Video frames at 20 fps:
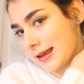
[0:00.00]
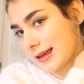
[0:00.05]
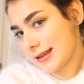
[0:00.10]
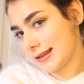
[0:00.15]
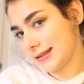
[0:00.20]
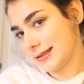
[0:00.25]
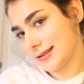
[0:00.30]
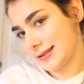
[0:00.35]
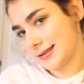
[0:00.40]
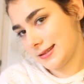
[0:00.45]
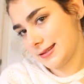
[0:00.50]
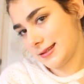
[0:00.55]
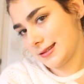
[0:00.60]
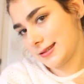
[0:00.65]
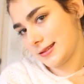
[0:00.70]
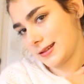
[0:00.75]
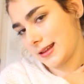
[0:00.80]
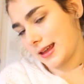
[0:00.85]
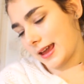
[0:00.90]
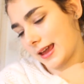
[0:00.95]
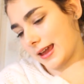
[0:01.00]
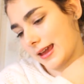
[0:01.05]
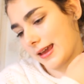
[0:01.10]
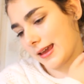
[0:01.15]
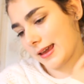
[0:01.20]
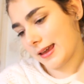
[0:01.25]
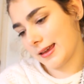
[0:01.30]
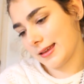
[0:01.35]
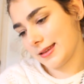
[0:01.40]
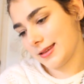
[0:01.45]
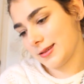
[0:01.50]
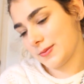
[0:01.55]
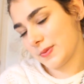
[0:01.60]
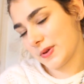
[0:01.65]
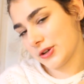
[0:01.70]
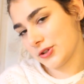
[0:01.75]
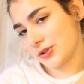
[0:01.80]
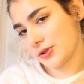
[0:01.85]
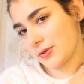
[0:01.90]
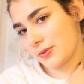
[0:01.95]
is a
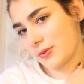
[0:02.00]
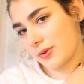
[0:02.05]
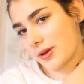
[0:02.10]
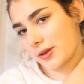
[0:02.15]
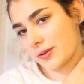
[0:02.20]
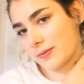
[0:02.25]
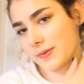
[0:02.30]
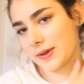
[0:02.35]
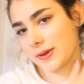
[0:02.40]
special one